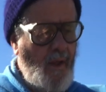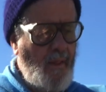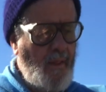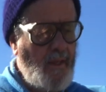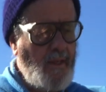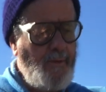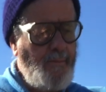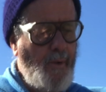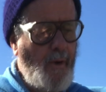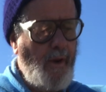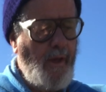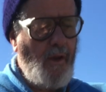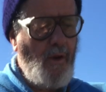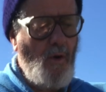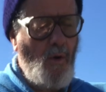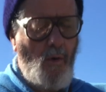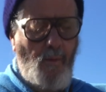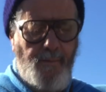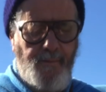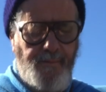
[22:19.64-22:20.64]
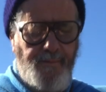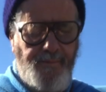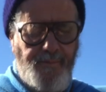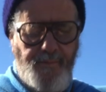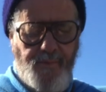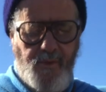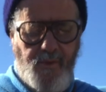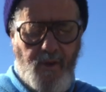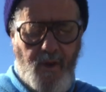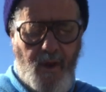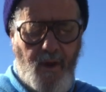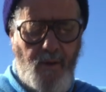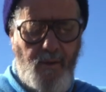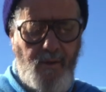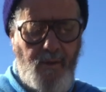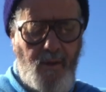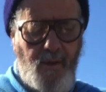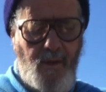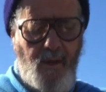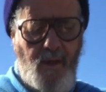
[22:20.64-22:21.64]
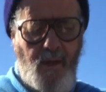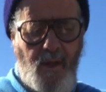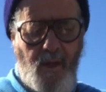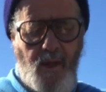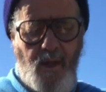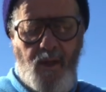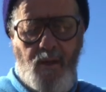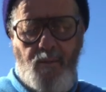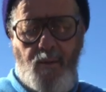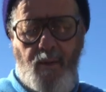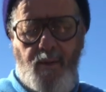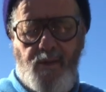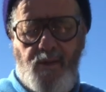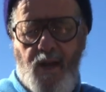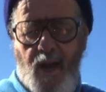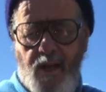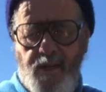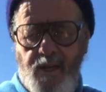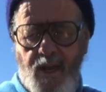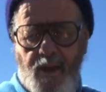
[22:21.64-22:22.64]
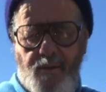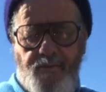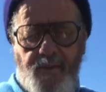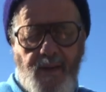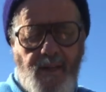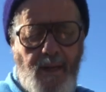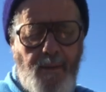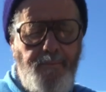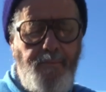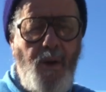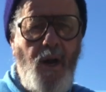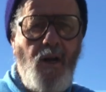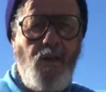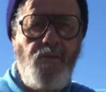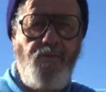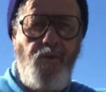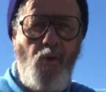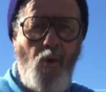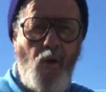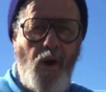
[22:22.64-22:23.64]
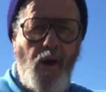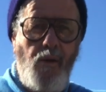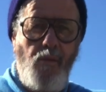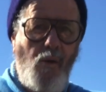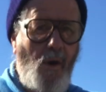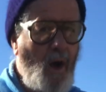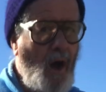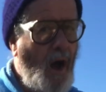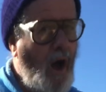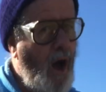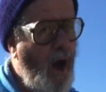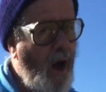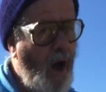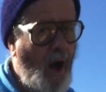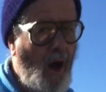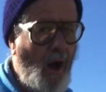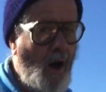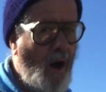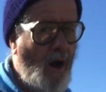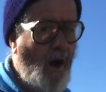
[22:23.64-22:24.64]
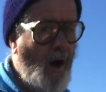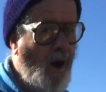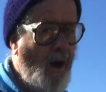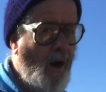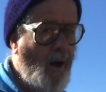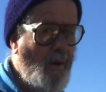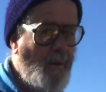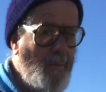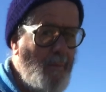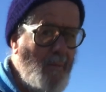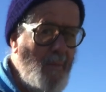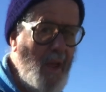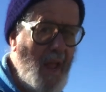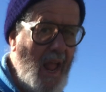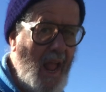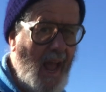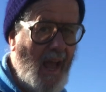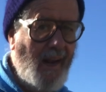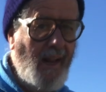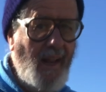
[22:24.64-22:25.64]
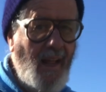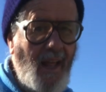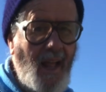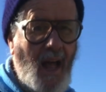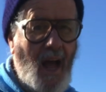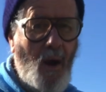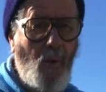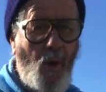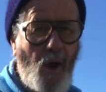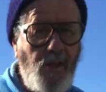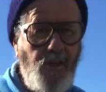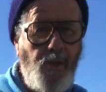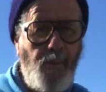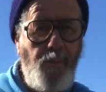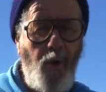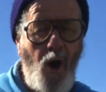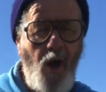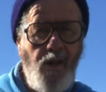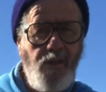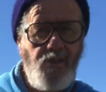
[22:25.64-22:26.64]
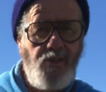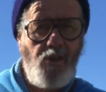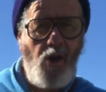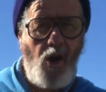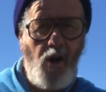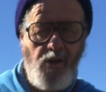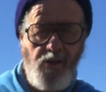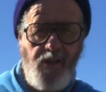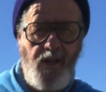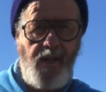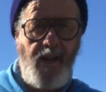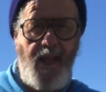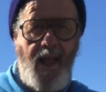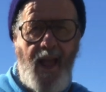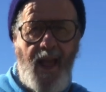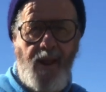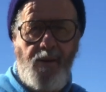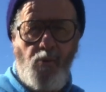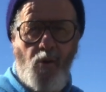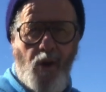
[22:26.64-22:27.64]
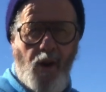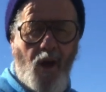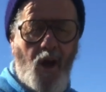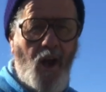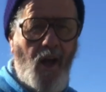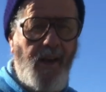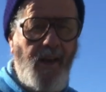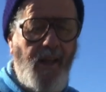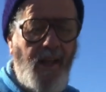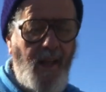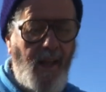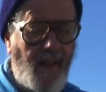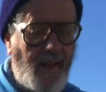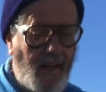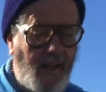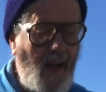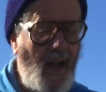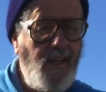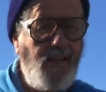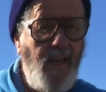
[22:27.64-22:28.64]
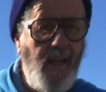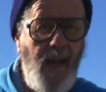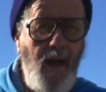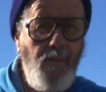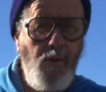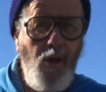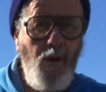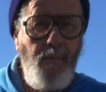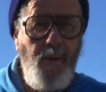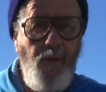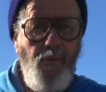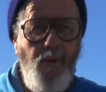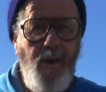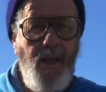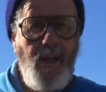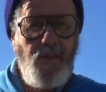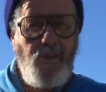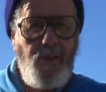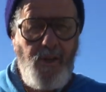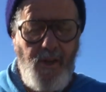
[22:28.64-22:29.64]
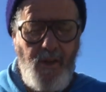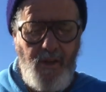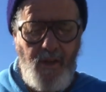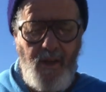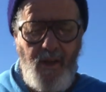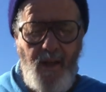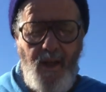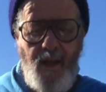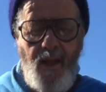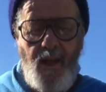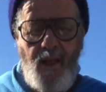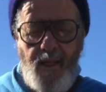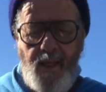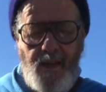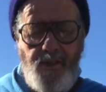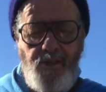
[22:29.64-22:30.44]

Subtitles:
That's pretty cool. So I'm gonna say, I'll take $50 for it. Oh man, I watched the Pawn Stars and they had one on. The guy's like, I'm gonna be rich. They